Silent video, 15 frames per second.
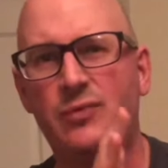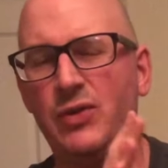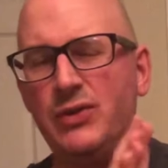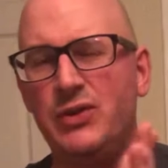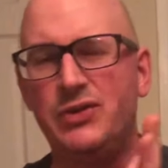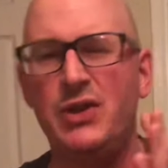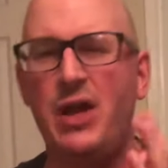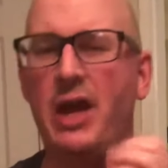this
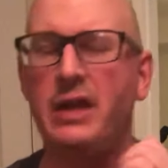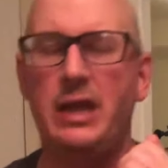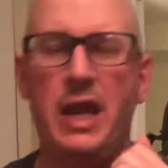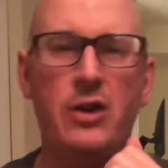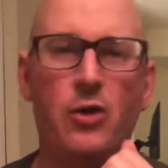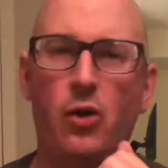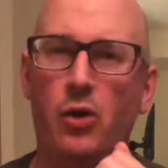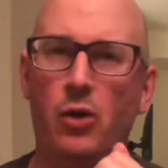
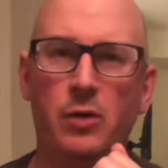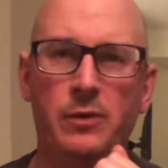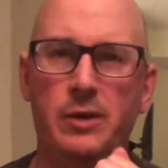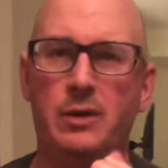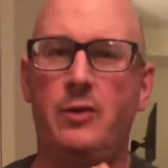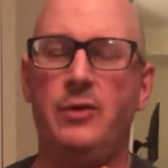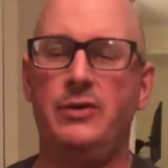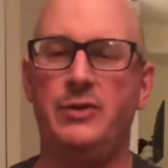
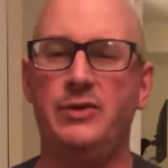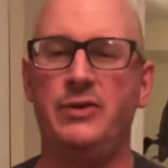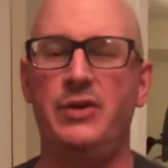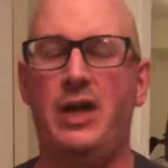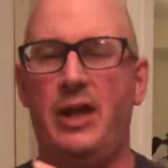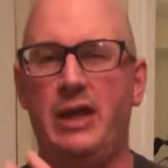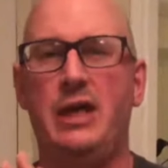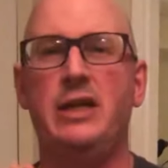is
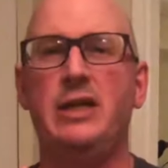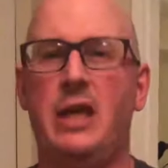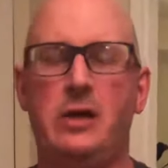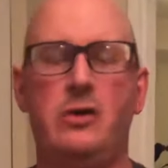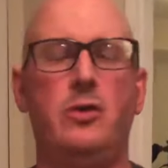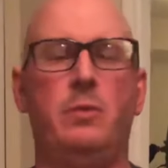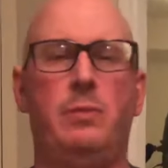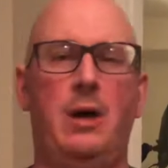not like a
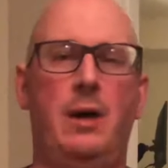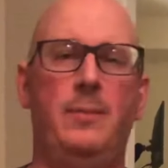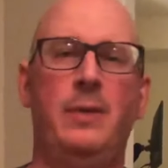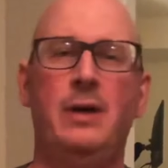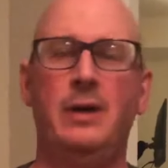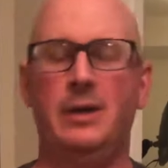Jaeger bomb.